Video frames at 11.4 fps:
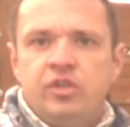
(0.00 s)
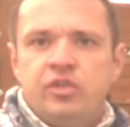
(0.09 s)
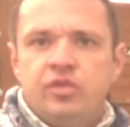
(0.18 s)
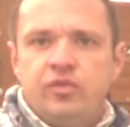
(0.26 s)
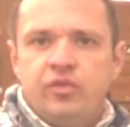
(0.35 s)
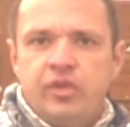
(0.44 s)

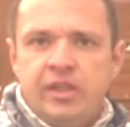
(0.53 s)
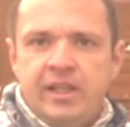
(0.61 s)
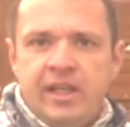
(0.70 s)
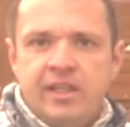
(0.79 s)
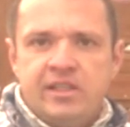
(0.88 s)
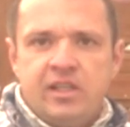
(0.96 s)
So for the
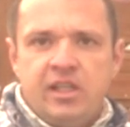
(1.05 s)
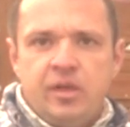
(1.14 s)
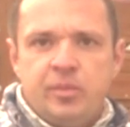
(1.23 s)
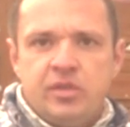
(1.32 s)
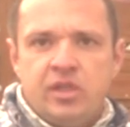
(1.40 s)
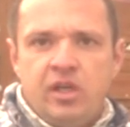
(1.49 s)
next
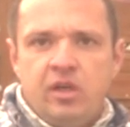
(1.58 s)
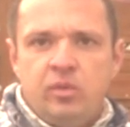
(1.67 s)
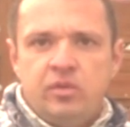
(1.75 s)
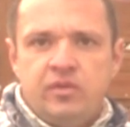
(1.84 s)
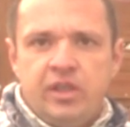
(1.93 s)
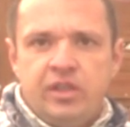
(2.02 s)
steps, I
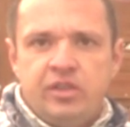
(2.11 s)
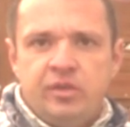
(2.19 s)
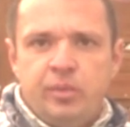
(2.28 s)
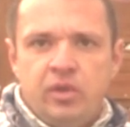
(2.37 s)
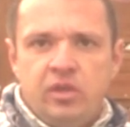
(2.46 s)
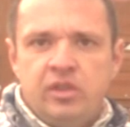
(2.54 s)
would like to
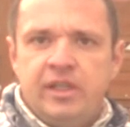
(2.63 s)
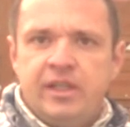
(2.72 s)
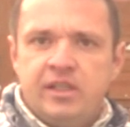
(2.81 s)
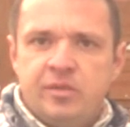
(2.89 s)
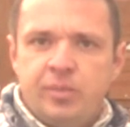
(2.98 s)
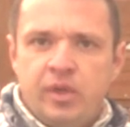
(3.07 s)
build an
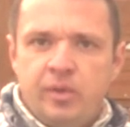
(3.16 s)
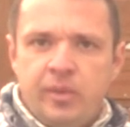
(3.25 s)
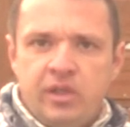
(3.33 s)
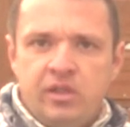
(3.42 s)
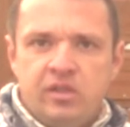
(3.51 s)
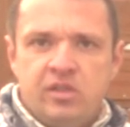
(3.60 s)

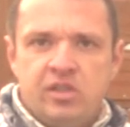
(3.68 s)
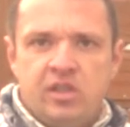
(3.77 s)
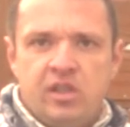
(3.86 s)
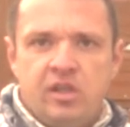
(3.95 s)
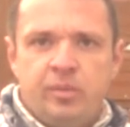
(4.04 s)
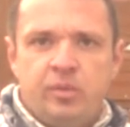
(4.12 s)
experimental
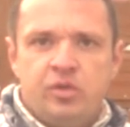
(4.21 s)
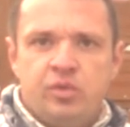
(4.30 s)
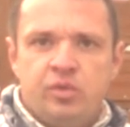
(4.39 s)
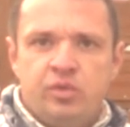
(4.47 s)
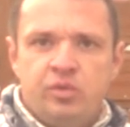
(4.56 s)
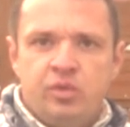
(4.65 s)
setup which
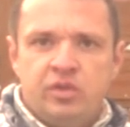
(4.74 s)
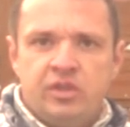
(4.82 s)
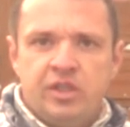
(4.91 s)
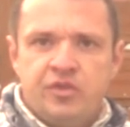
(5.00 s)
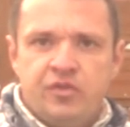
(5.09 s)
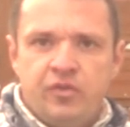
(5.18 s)
would
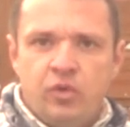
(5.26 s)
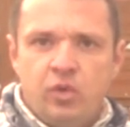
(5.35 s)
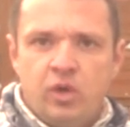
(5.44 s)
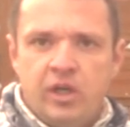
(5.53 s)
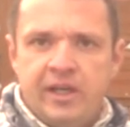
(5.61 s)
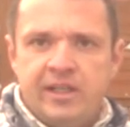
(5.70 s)
utilize
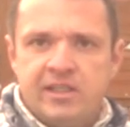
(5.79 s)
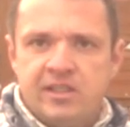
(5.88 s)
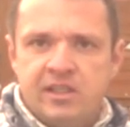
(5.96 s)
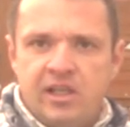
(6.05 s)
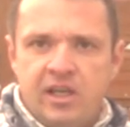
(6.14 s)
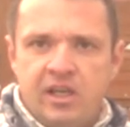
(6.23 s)
four
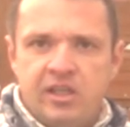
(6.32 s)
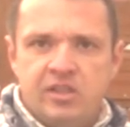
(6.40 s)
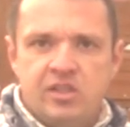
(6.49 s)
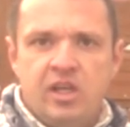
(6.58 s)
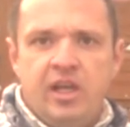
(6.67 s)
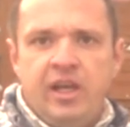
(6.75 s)

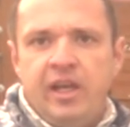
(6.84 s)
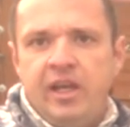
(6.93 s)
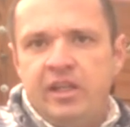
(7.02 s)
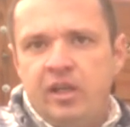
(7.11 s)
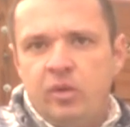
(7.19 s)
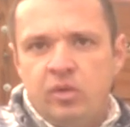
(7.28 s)
S9s
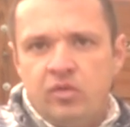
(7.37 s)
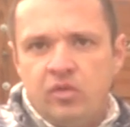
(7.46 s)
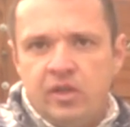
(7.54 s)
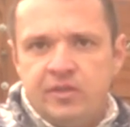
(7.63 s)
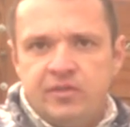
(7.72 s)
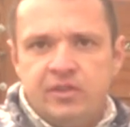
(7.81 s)
and that would
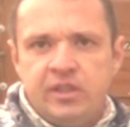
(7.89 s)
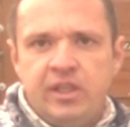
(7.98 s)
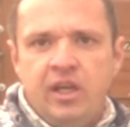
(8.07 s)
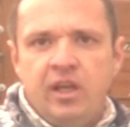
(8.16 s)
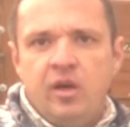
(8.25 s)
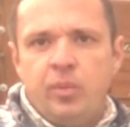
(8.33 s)

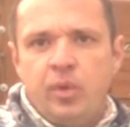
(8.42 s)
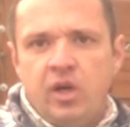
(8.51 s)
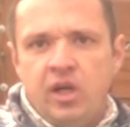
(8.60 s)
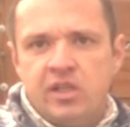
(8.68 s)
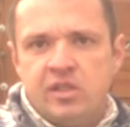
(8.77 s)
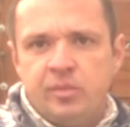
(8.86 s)
roughly
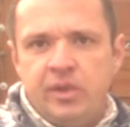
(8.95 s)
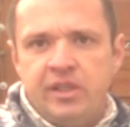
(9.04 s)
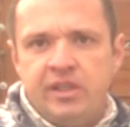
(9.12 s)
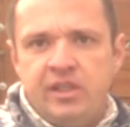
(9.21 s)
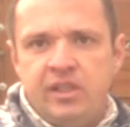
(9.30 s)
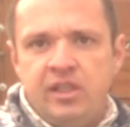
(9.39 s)

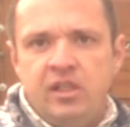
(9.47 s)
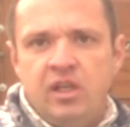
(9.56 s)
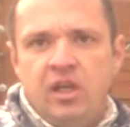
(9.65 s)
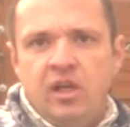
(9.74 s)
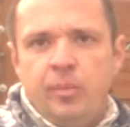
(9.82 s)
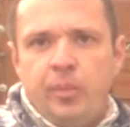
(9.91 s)
approximate the
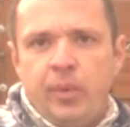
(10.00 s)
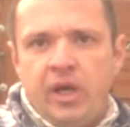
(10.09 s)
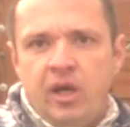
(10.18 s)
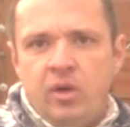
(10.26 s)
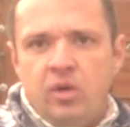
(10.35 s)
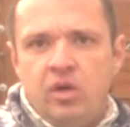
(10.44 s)

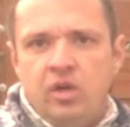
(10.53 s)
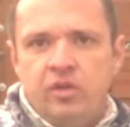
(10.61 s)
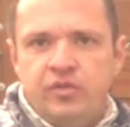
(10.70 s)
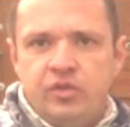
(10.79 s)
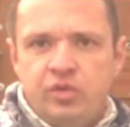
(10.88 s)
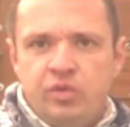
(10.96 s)
power
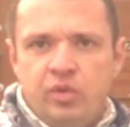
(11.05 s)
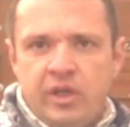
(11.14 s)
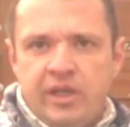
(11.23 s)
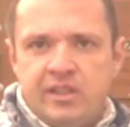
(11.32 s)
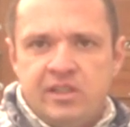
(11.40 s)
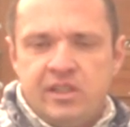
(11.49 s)
of two
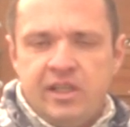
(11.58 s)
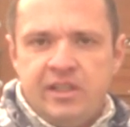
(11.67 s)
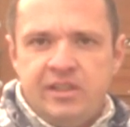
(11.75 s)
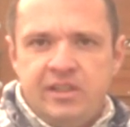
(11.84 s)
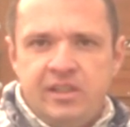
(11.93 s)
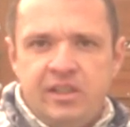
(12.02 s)

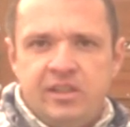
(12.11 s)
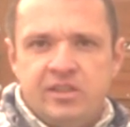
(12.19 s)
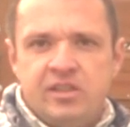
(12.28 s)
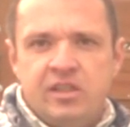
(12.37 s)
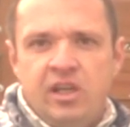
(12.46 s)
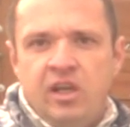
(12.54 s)

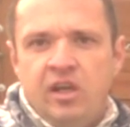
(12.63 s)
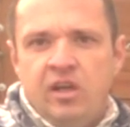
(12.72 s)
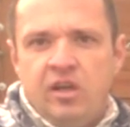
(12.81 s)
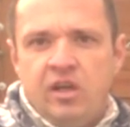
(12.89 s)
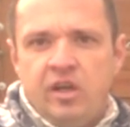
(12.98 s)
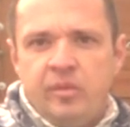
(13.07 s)
S19s.
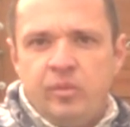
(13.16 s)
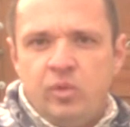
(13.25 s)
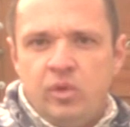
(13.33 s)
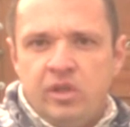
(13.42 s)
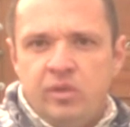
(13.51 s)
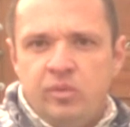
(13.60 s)
Uh, I'm
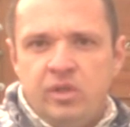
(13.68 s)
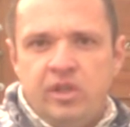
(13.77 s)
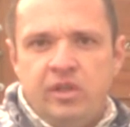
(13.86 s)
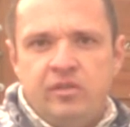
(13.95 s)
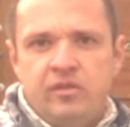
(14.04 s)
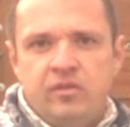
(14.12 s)
working with
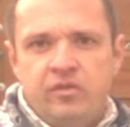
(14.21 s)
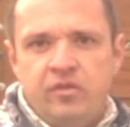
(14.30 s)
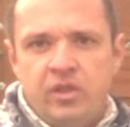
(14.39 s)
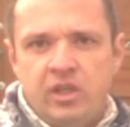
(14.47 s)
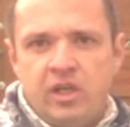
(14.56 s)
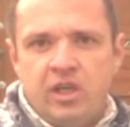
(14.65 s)
a
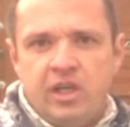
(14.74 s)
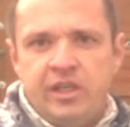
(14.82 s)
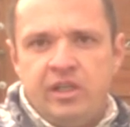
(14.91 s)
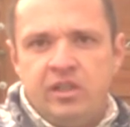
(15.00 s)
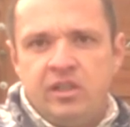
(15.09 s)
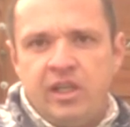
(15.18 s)
very
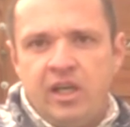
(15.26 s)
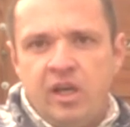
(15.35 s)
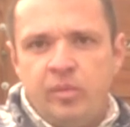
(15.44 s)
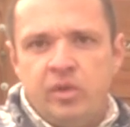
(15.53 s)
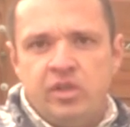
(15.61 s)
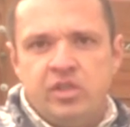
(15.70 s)
high-end
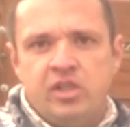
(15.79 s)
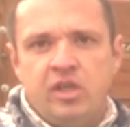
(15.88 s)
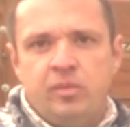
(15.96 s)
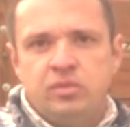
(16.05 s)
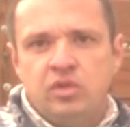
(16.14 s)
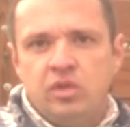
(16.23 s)
cabinet
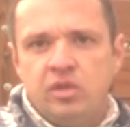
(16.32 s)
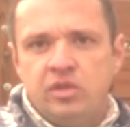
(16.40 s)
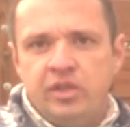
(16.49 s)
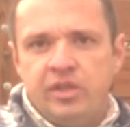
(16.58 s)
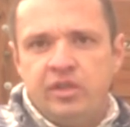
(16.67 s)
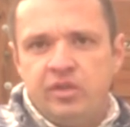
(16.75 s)
shop
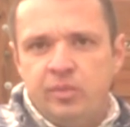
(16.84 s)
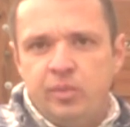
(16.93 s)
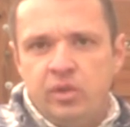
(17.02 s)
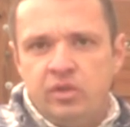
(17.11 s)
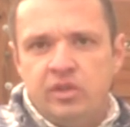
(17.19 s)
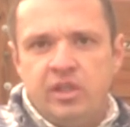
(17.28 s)
locally to
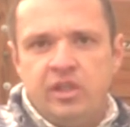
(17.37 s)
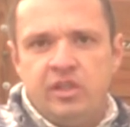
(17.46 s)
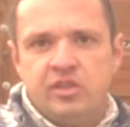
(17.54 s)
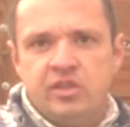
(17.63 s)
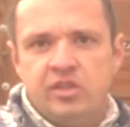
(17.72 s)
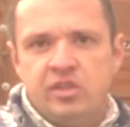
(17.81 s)
build a
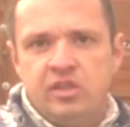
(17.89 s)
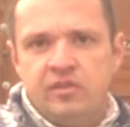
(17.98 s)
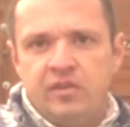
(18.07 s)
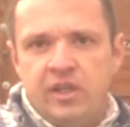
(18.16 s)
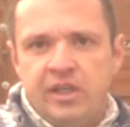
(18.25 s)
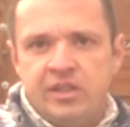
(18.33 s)
such a
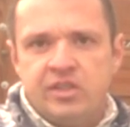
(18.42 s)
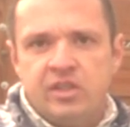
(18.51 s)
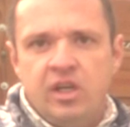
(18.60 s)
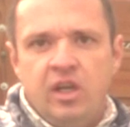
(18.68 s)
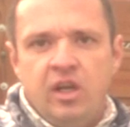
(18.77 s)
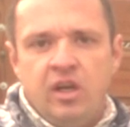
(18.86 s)
device
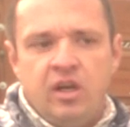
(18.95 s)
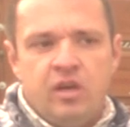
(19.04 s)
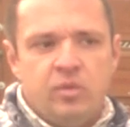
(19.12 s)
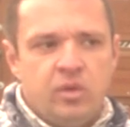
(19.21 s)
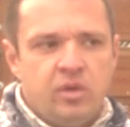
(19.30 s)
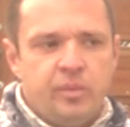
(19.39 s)
uh,
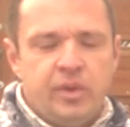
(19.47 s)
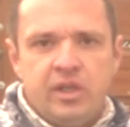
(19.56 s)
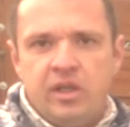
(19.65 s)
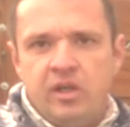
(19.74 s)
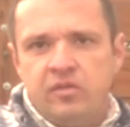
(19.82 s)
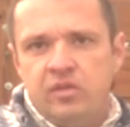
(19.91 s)
we're going to make
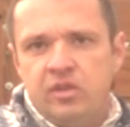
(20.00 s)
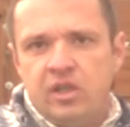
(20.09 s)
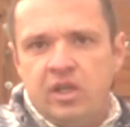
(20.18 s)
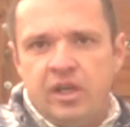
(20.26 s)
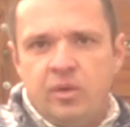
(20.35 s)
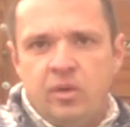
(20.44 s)
it a real
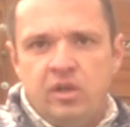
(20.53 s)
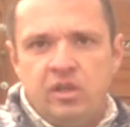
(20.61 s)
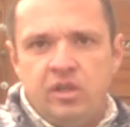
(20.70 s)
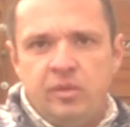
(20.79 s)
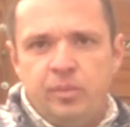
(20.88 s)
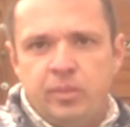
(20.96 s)
high
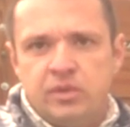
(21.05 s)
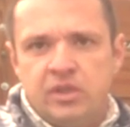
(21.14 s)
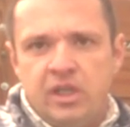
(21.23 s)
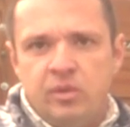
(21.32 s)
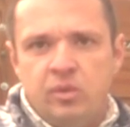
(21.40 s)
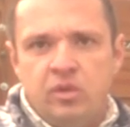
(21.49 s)
quality
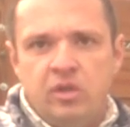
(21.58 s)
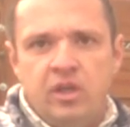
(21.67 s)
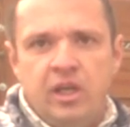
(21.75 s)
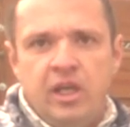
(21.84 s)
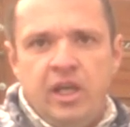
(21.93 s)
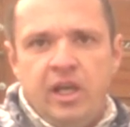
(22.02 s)
plywood
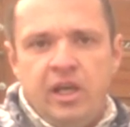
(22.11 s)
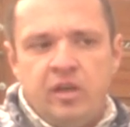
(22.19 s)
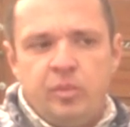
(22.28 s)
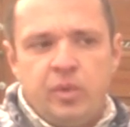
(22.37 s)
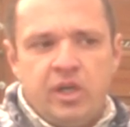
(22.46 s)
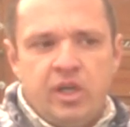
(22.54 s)

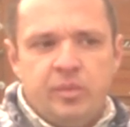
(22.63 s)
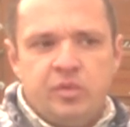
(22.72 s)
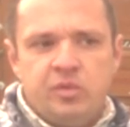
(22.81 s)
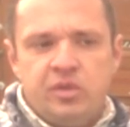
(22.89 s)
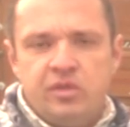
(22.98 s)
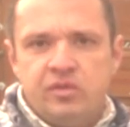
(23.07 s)
and perhaps
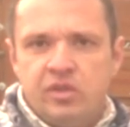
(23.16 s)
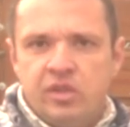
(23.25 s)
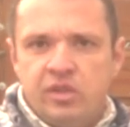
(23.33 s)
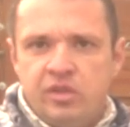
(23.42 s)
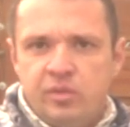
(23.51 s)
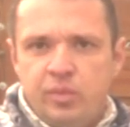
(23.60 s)
we can look
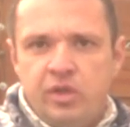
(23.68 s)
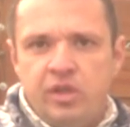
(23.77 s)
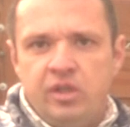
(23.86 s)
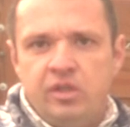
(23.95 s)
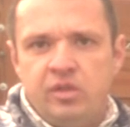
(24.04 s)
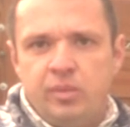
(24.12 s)
into putting
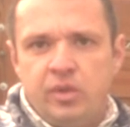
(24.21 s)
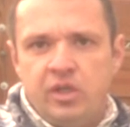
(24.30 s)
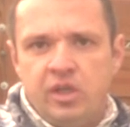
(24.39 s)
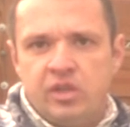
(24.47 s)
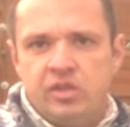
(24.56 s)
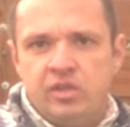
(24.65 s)
it into
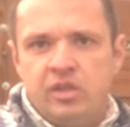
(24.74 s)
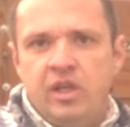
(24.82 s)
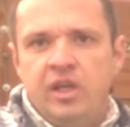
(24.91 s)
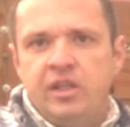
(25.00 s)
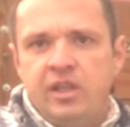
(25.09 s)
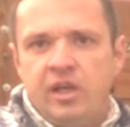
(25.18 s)

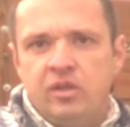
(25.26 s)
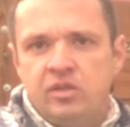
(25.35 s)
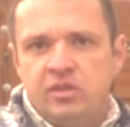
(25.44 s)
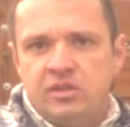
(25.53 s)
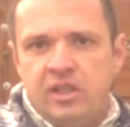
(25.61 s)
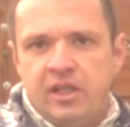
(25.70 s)
production down
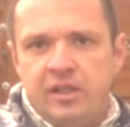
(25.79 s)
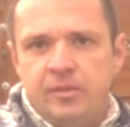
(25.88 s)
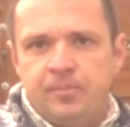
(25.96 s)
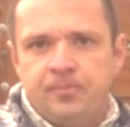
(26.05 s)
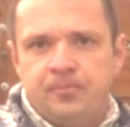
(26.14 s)
the line.